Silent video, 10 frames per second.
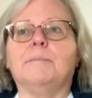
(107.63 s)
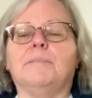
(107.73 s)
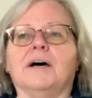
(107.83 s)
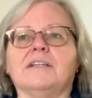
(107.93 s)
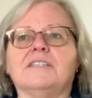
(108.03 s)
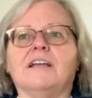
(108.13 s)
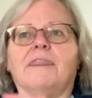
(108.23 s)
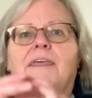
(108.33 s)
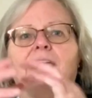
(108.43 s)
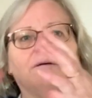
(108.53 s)
but
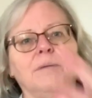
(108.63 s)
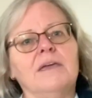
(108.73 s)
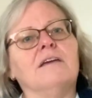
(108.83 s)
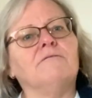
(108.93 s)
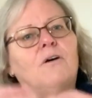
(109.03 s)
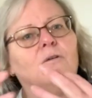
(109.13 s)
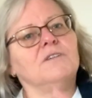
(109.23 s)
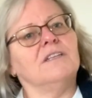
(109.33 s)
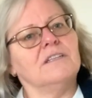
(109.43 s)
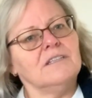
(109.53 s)
they are being involved
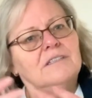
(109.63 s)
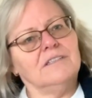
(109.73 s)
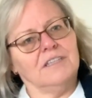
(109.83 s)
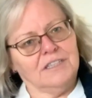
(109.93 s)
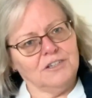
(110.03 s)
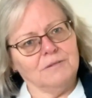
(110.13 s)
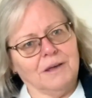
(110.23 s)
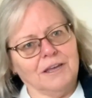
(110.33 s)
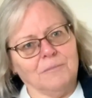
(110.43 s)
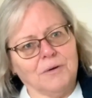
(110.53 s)
in this
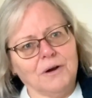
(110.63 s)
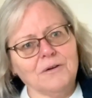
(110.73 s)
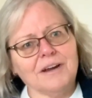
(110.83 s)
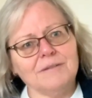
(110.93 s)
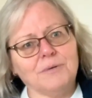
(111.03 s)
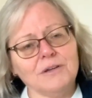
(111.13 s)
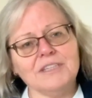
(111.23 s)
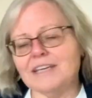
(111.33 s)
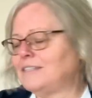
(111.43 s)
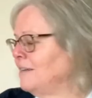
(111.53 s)
decision-making
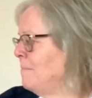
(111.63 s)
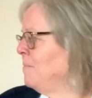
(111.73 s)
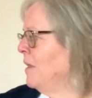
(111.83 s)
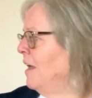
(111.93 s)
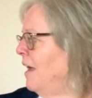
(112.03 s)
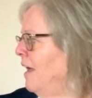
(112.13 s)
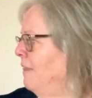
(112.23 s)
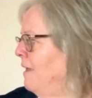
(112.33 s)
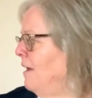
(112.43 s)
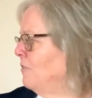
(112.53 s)
process, and
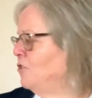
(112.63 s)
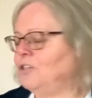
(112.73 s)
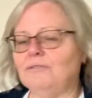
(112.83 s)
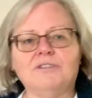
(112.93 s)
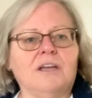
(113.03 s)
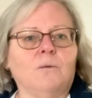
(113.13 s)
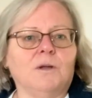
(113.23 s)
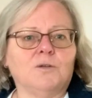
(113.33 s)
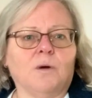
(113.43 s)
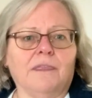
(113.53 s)
they are choosing
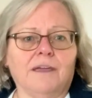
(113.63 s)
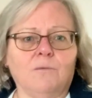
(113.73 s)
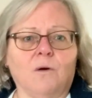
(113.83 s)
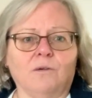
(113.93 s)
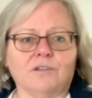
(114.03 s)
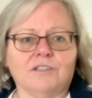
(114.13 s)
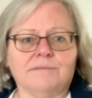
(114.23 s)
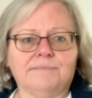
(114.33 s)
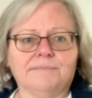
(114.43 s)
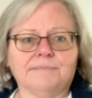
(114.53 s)
which one they want.
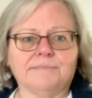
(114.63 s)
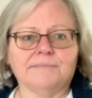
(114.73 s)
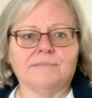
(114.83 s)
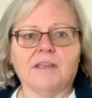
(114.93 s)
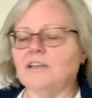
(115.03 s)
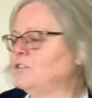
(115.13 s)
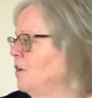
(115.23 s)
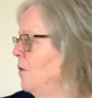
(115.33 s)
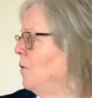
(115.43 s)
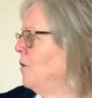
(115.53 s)

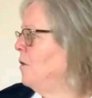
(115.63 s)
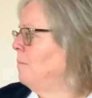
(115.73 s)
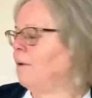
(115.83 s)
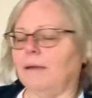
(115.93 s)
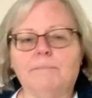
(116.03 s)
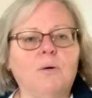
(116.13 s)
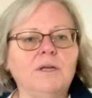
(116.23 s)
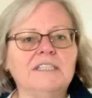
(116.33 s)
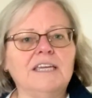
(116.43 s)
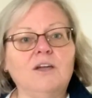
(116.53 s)
So by
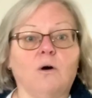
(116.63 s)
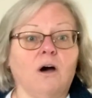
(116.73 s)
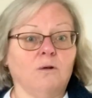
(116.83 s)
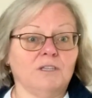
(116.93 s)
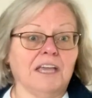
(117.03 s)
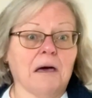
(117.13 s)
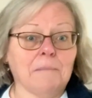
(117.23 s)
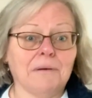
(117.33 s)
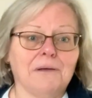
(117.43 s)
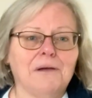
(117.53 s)
pointing or holding
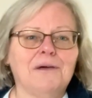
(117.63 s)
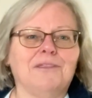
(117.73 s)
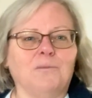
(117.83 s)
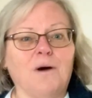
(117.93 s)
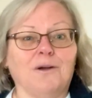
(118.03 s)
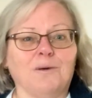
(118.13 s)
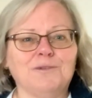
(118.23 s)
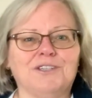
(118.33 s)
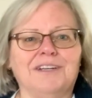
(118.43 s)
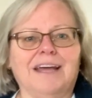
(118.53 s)
up the one
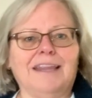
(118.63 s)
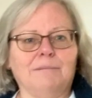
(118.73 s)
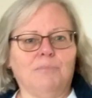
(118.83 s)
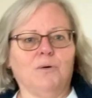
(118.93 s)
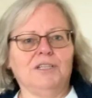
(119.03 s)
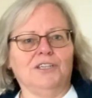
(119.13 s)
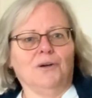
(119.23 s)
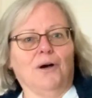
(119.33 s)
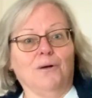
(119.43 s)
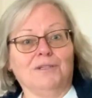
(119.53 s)
option and then pointing
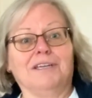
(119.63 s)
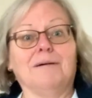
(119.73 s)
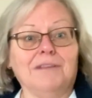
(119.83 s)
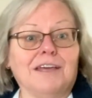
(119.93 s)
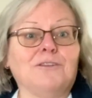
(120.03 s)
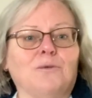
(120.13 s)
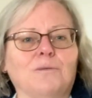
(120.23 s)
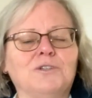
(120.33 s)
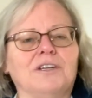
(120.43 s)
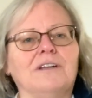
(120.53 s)
or holding up the other
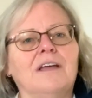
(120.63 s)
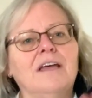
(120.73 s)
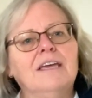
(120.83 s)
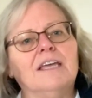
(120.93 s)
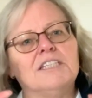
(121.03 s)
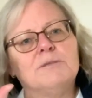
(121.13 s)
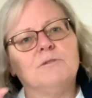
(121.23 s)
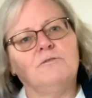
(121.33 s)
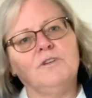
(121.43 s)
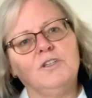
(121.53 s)
option gives them a
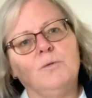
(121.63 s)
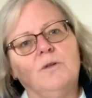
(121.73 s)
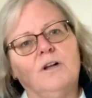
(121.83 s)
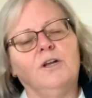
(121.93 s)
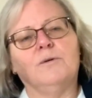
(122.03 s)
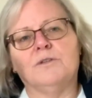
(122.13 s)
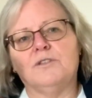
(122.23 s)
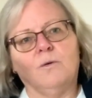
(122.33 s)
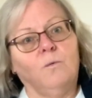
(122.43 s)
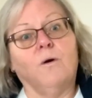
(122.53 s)
visual clue as
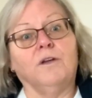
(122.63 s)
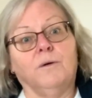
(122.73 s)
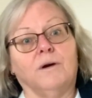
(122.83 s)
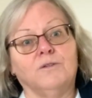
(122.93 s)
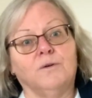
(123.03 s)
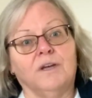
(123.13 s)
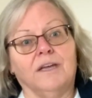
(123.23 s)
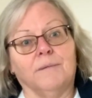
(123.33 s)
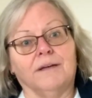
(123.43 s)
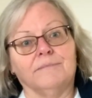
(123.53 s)
to what you are talking
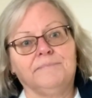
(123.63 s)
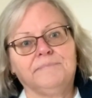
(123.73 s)
about.